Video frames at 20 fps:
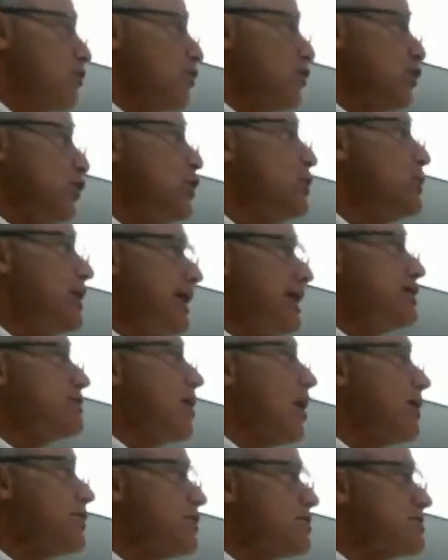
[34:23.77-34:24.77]
you need
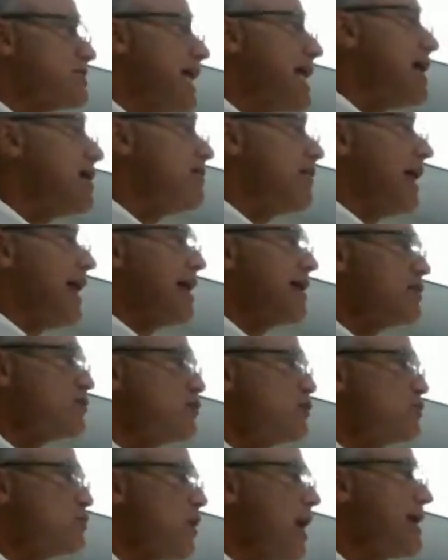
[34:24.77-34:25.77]
to understand that as
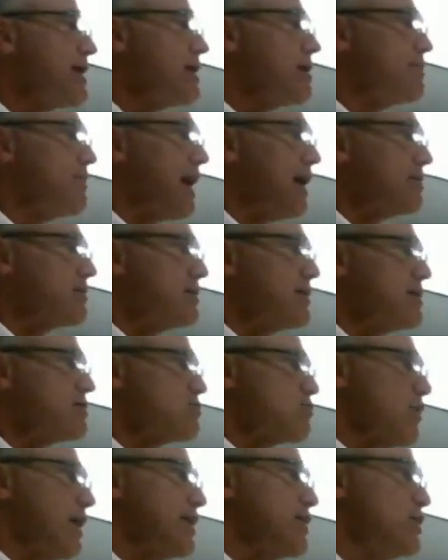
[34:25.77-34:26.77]
you're writing about
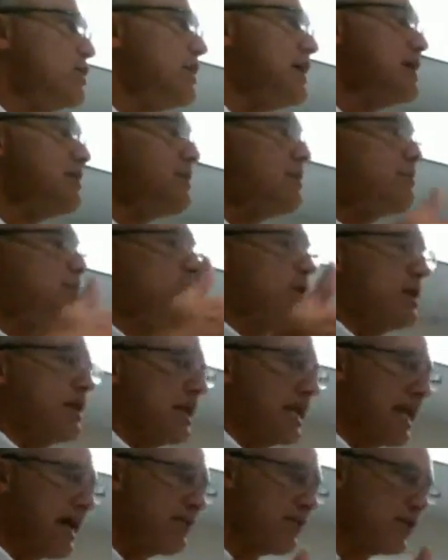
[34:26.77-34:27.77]
this, right? You need to be putting
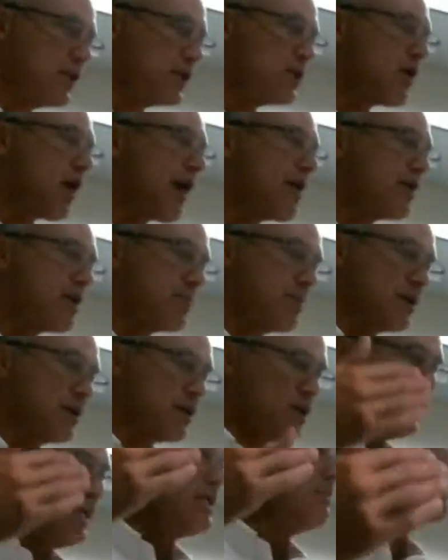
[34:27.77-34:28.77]
together your argument.
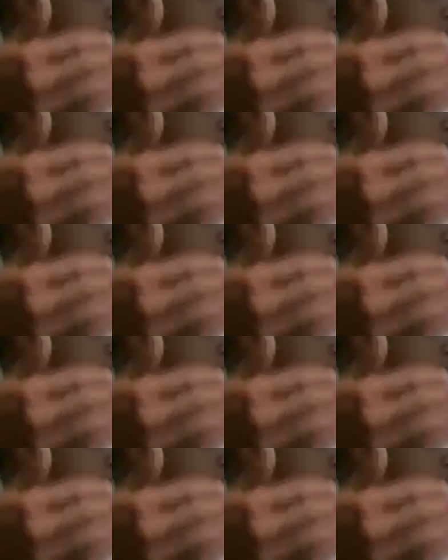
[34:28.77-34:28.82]
You need to